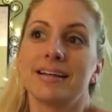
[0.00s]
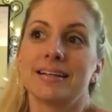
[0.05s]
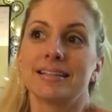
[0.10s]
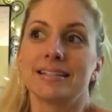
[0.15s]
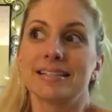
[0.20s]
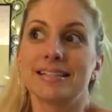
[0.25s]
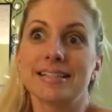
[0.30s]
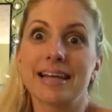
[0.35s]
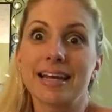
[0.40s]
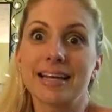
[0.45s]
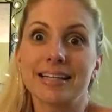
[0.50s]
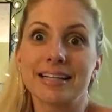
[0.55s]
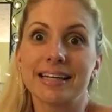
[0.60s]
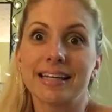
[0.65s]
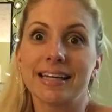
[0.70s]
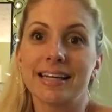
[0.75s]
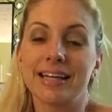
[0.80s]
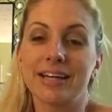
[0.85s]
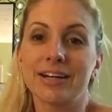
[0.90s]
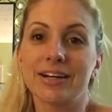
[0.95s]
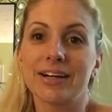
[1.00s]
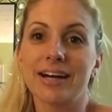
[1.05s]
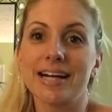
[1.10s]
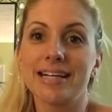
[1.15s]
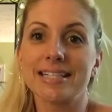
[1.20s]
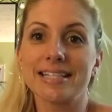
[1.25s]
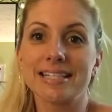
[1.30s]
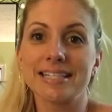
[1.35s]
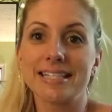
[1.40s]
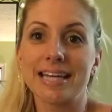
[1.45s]
steadily here
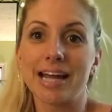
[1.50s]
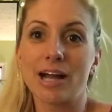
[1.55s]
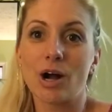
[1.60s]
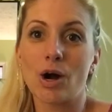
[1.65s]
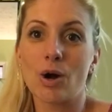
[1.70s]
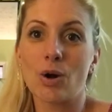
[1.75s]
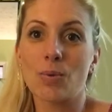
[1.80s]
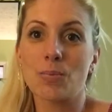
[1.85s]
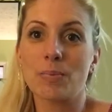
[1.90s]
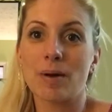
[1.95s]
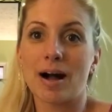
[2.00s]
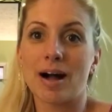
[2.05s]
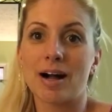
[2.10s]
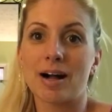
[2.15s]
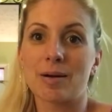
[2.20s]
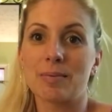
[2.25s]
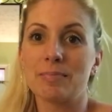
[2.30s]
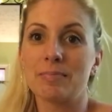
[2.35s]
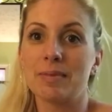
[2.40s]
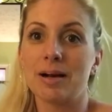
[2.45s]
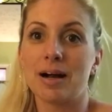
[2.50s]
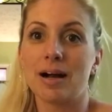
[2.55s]
as a stay-at-home mom.